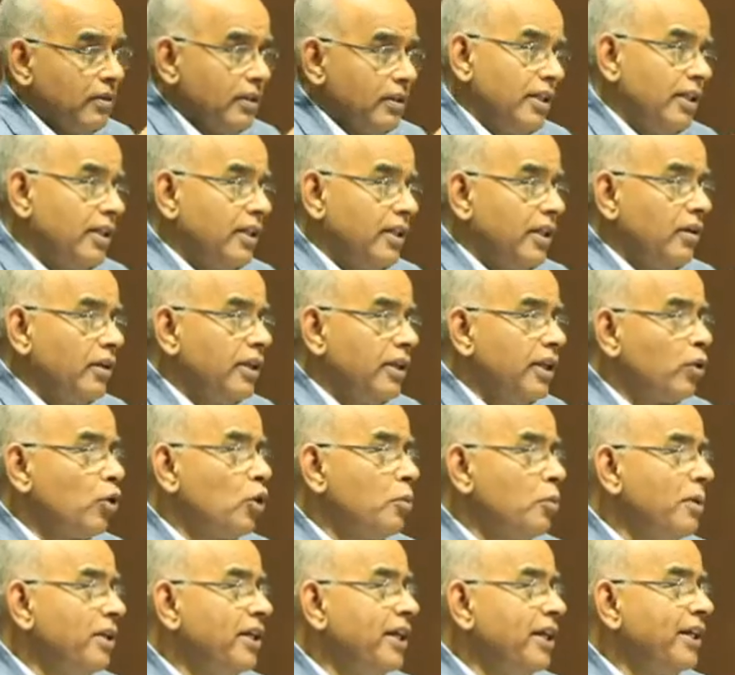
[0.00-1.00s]
he could
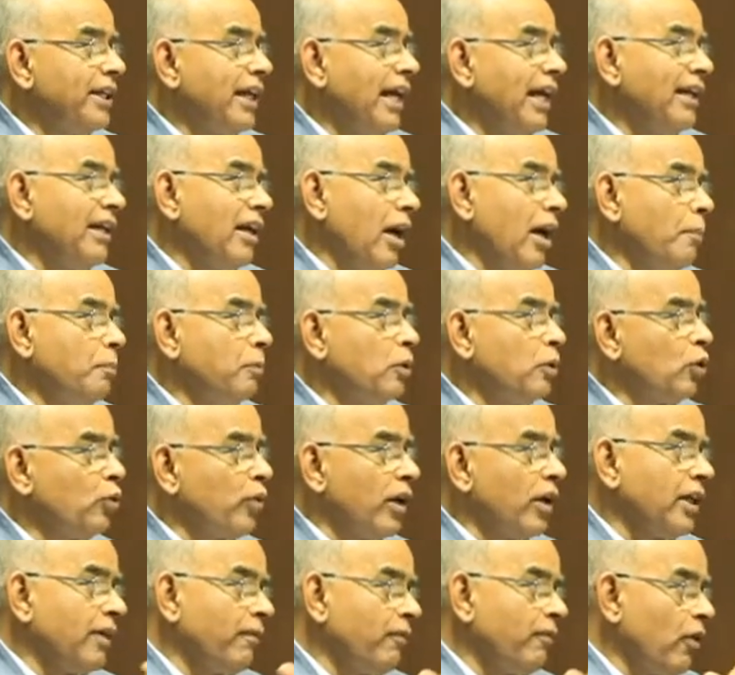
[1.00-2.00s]
be detained up to
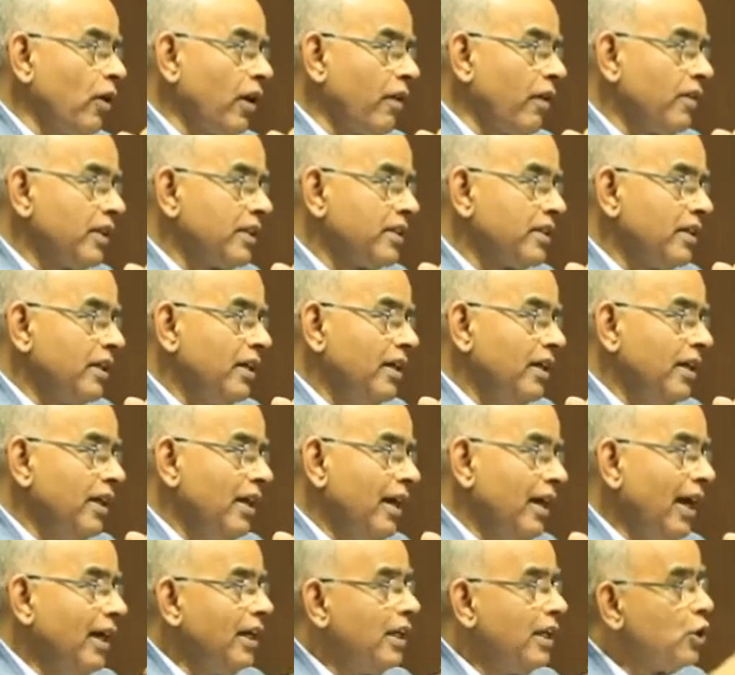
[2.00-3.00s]
24 hours
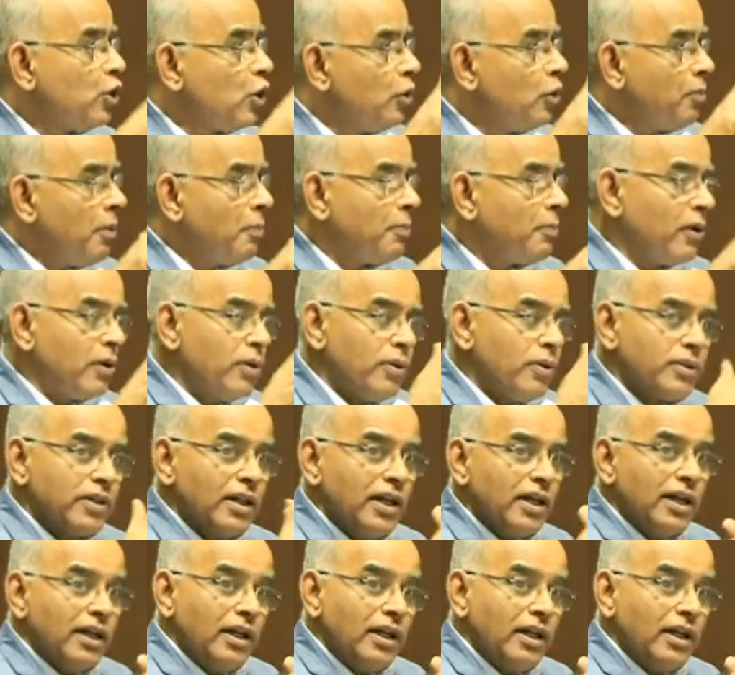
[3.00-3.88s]
and he should be produced.